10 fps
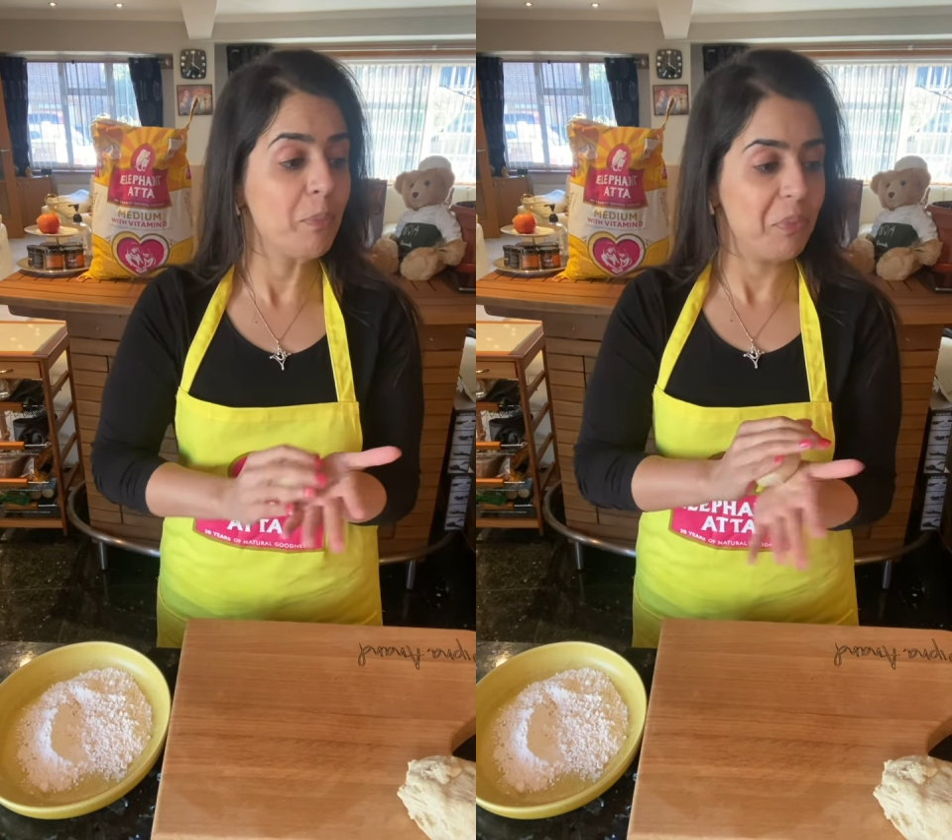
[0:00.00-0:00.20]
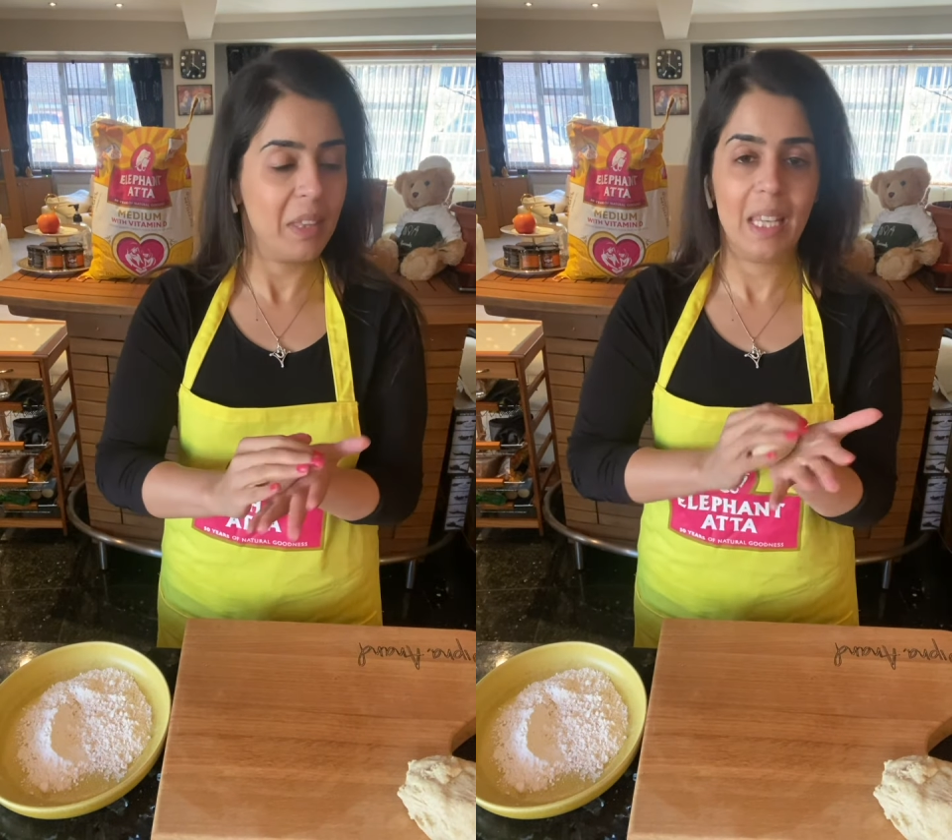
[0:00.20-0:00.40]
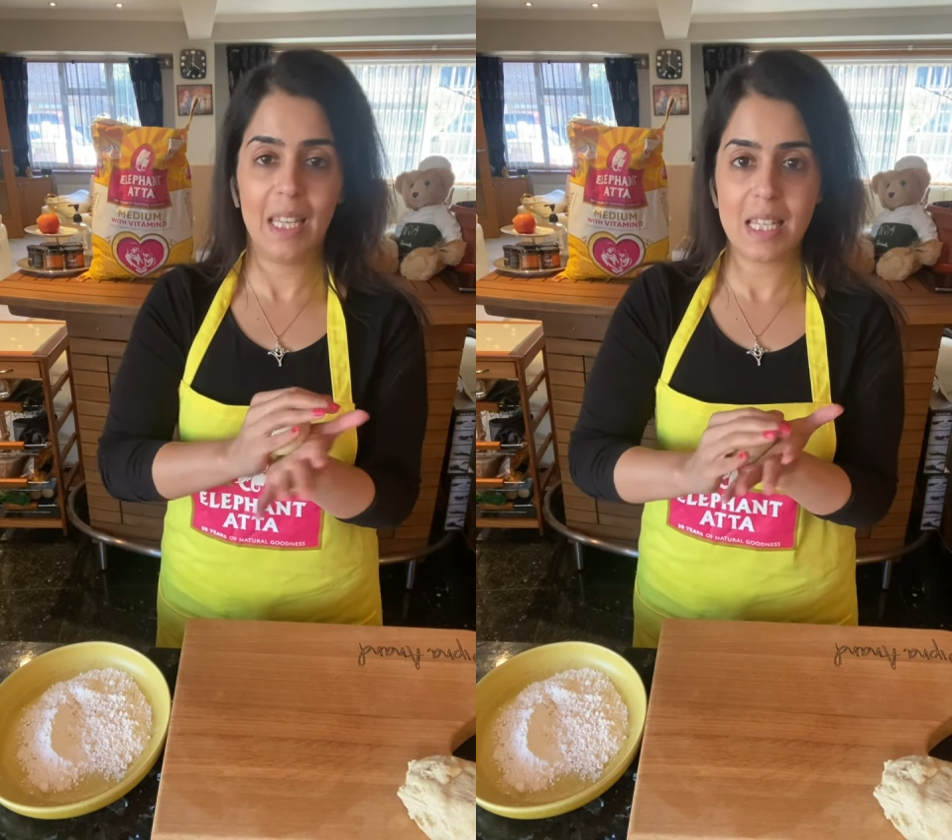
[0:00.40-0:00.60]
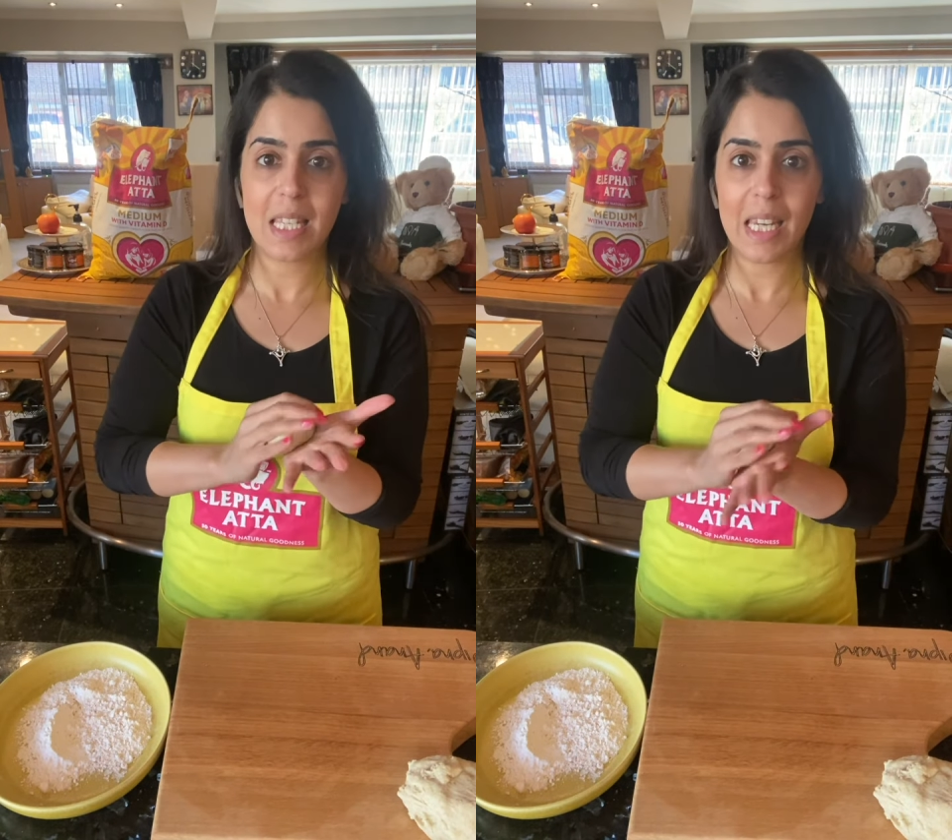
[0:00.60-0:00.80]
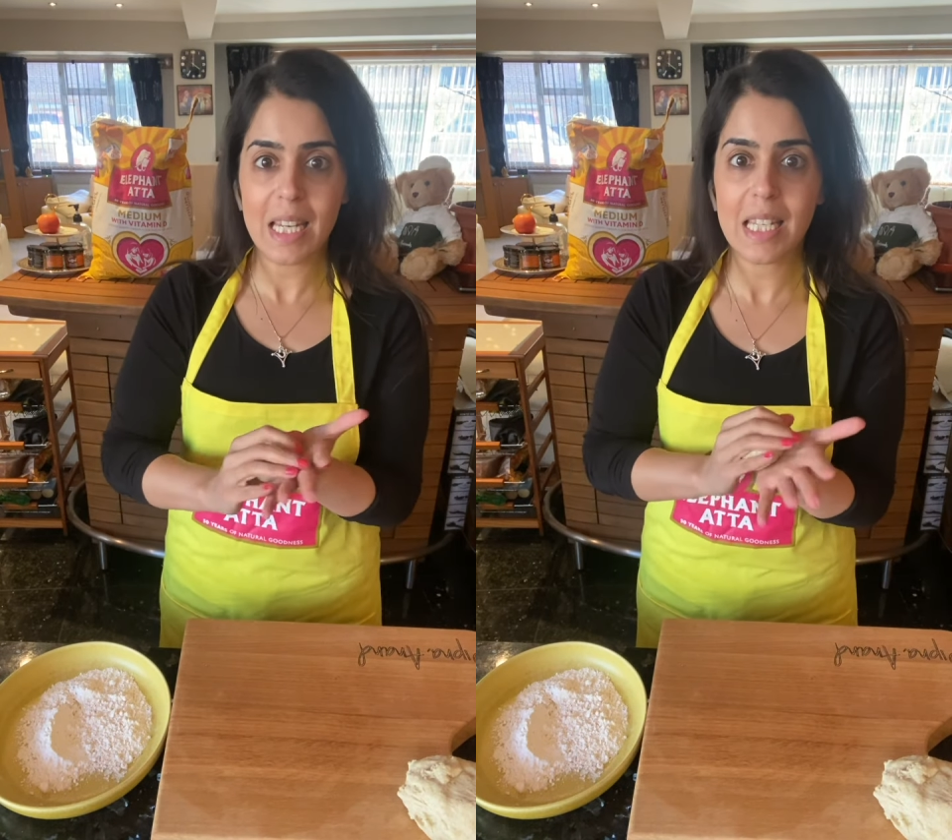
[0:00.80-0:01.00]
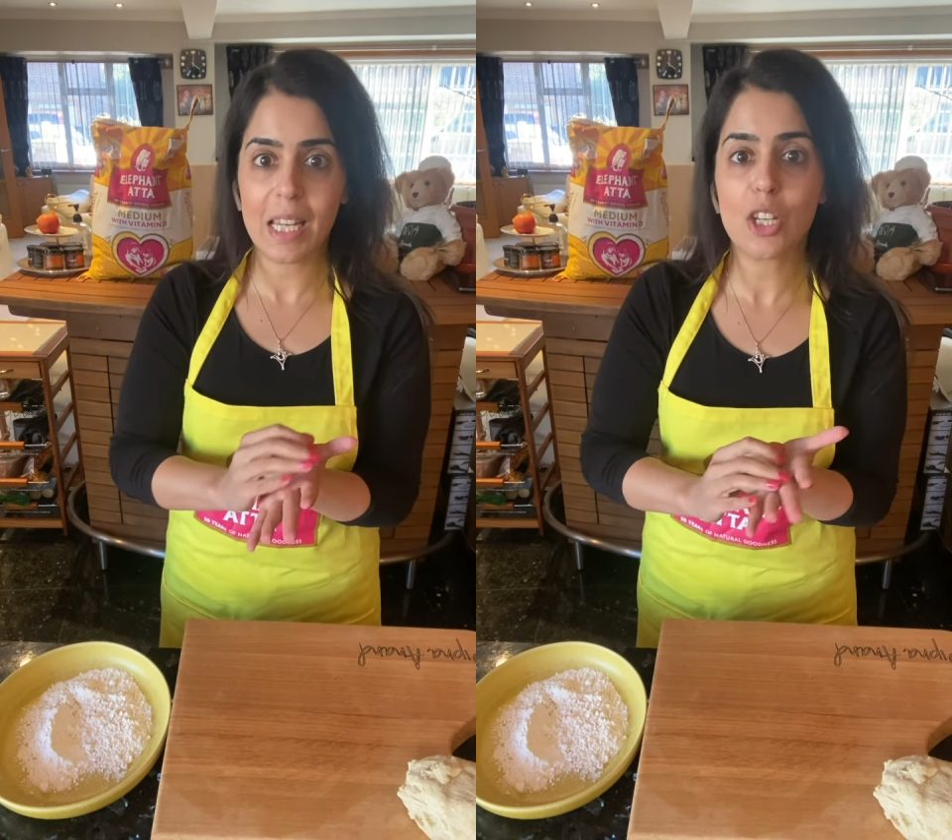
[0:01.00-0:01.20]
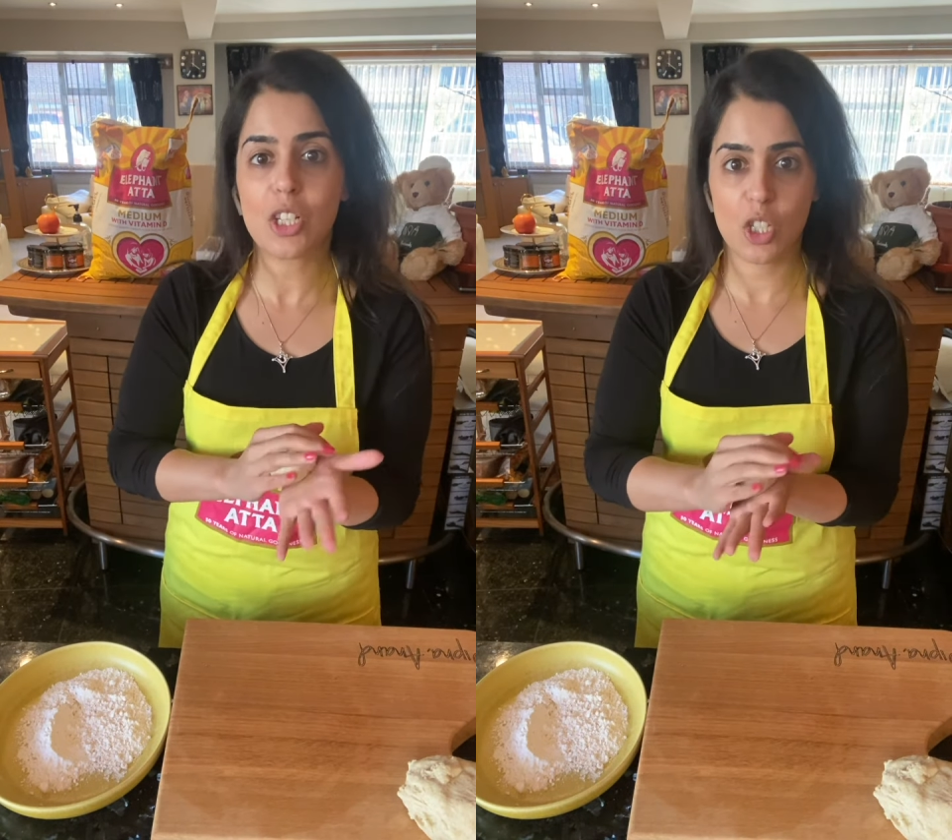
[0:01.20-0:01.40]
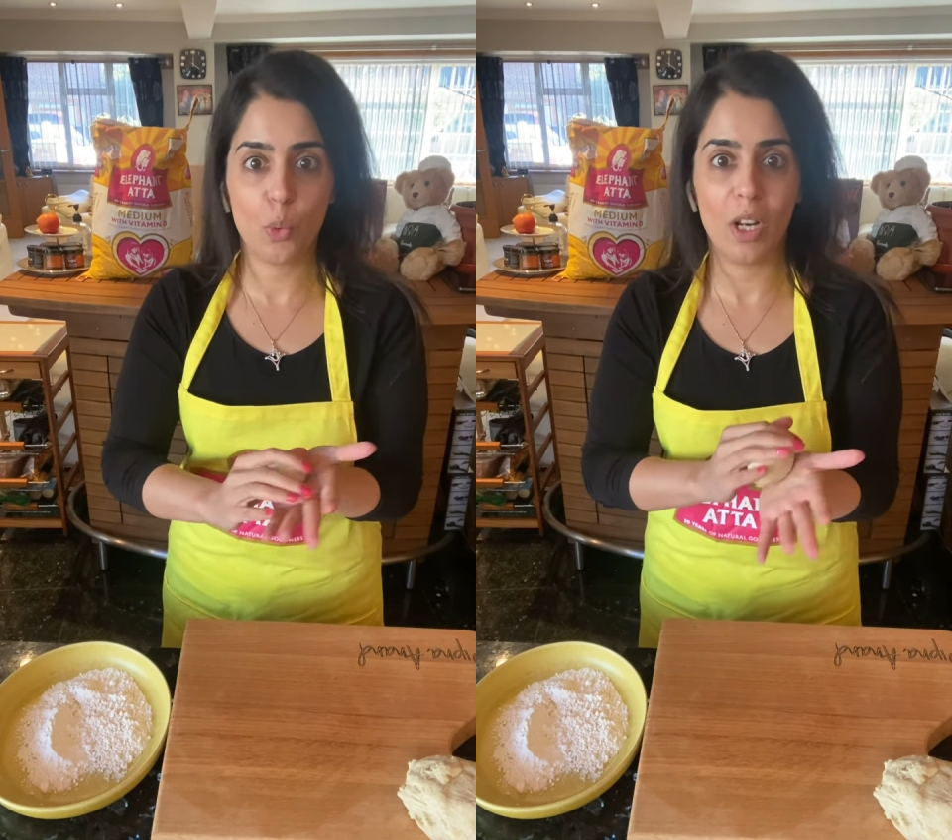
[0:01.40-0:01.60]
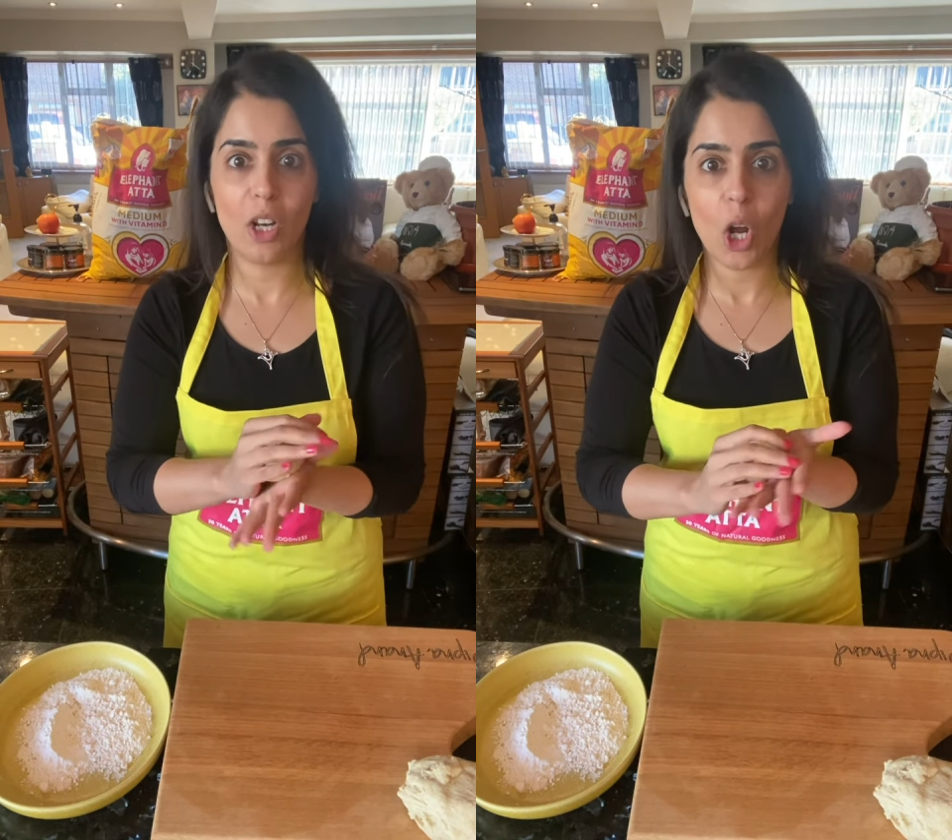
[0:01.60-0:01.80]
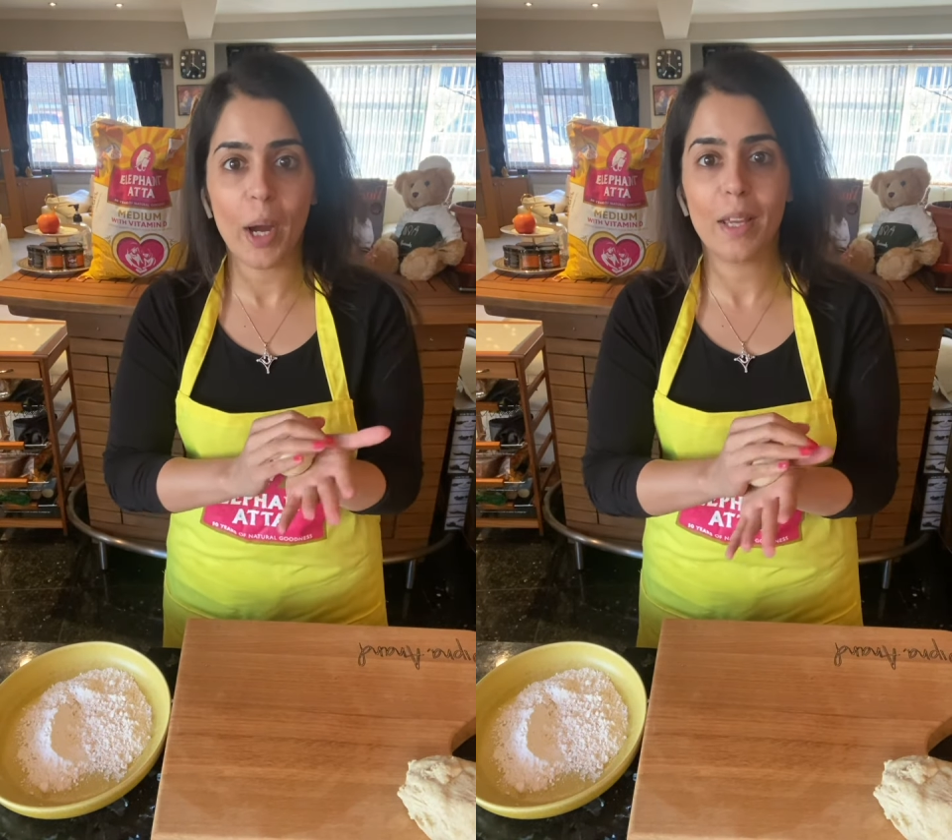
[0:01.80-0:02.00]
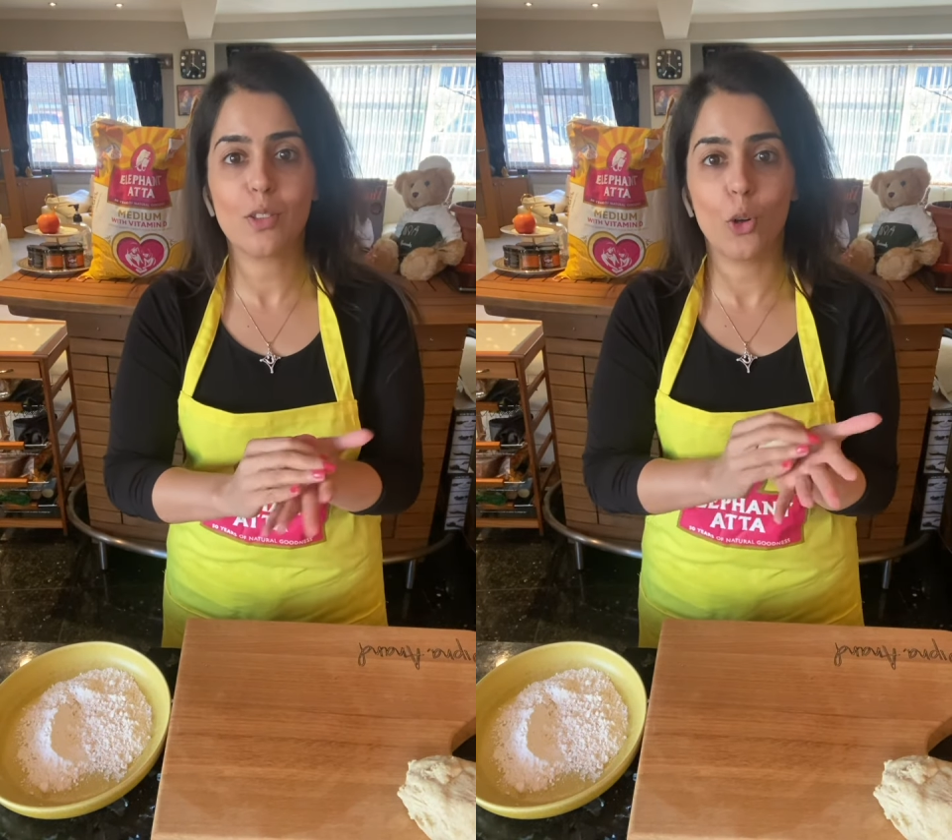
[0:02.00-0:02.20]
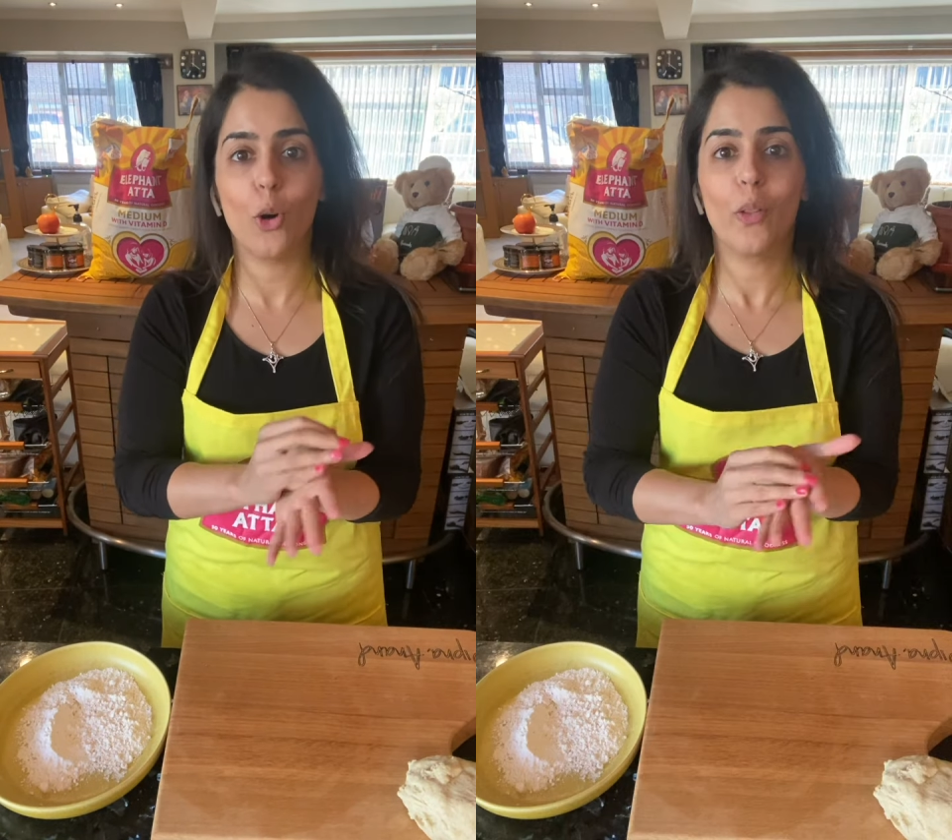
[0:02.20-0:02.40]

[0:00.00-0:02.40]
is heating because you want a nice hot